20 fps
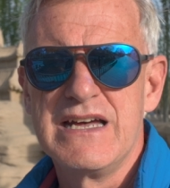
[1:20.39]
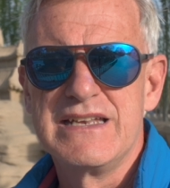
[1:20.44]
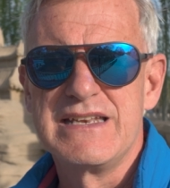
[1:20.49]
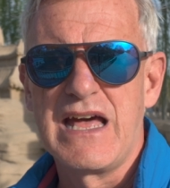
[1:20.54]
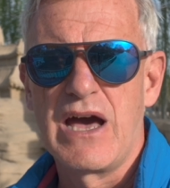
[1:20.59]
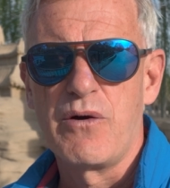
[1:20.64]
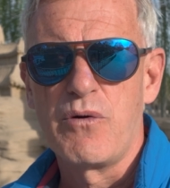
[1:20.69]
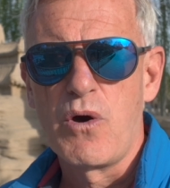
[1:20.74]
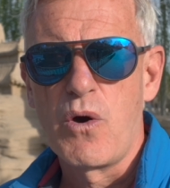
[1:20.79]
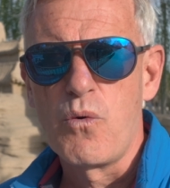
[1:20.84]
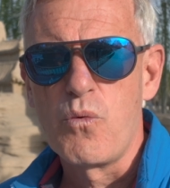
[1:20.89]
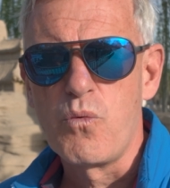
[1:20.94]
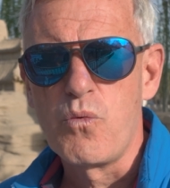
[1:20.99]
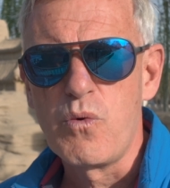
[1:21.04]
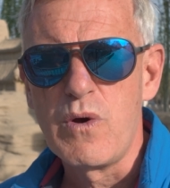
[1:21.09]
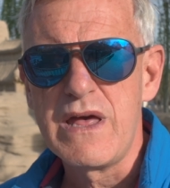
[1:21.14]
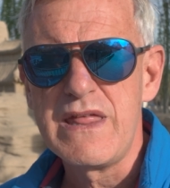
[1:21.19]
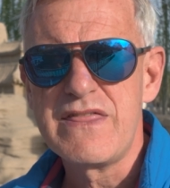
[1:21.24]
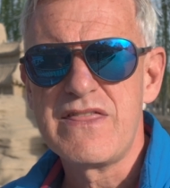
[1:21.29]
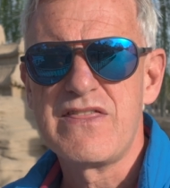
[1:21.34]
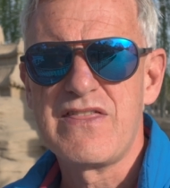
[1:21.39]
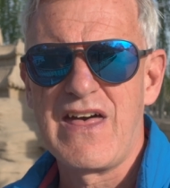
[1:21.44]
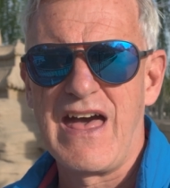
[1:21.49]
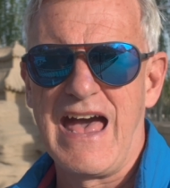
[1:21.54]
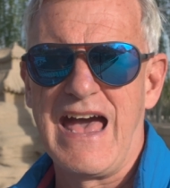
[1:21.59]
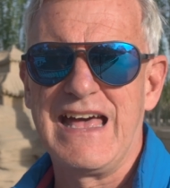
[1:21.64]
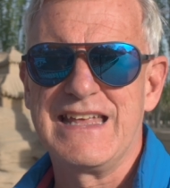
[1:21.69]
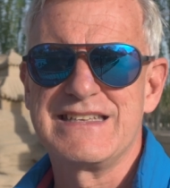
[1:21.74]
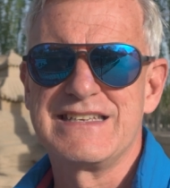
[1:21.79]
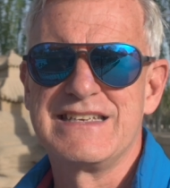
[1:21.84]
Now, with
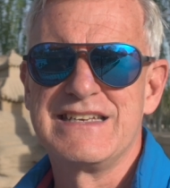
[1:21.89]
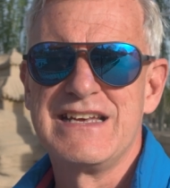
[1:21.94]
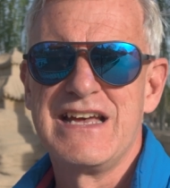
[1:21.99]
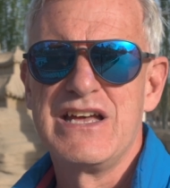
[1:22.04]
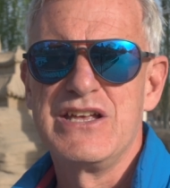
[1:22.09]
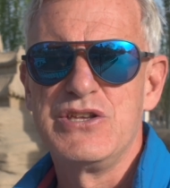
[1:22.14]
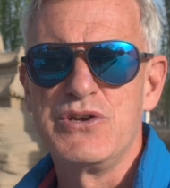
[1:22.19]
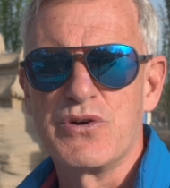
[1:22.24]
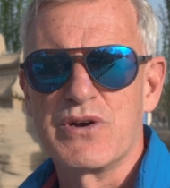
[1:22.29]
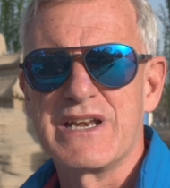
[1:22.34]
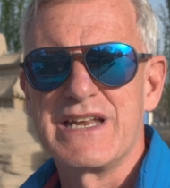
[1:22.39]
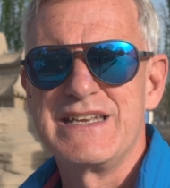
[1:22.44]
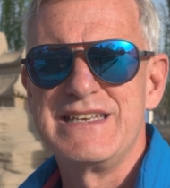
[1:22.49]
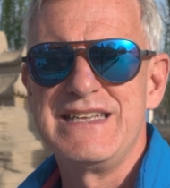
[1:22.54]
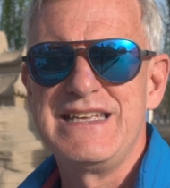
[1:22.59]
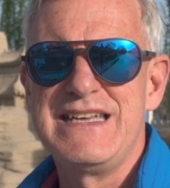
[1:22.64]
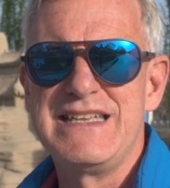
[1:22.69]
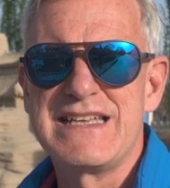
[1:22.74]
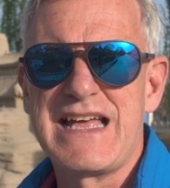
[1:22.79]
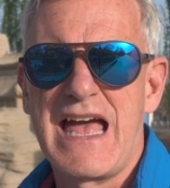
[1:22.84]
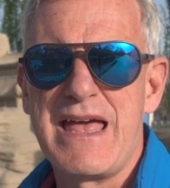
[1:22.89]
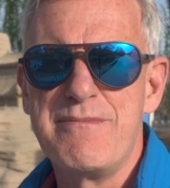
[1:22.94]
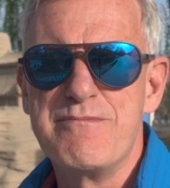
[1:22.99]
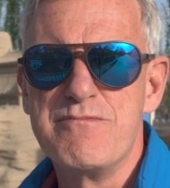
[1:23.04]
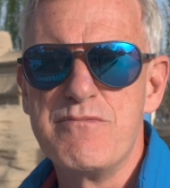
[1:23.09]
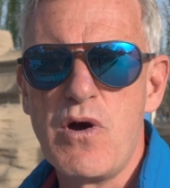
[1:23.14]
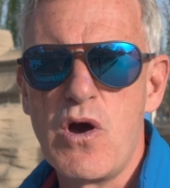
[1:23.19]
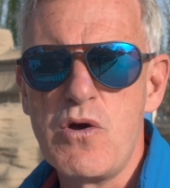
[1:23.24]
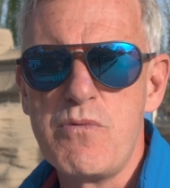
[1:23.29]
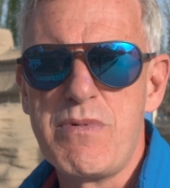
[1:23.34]
that, you're going to need a
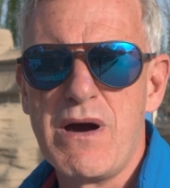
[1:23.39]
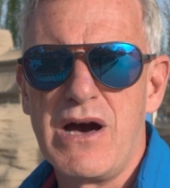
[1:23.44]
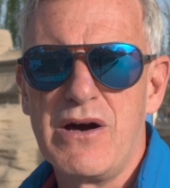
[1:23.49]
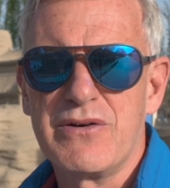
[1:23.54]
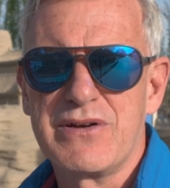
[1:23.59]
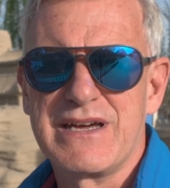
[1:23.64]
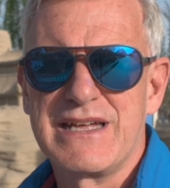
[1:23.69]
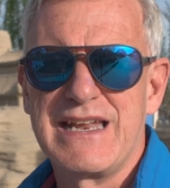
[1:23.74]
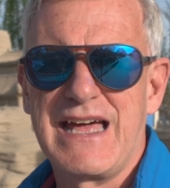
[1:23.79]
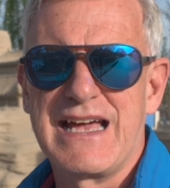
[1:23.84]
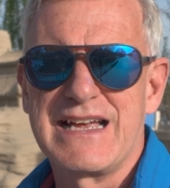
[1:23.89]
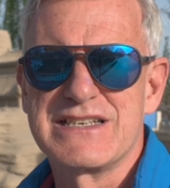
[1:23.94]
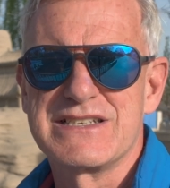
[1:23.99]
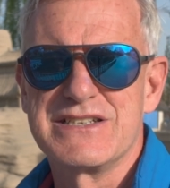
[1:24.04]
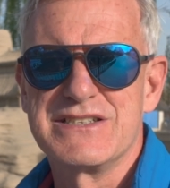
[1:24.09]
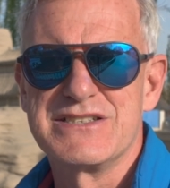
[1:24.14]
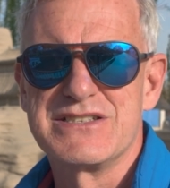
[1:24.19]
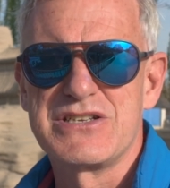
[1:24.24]
mobile connection.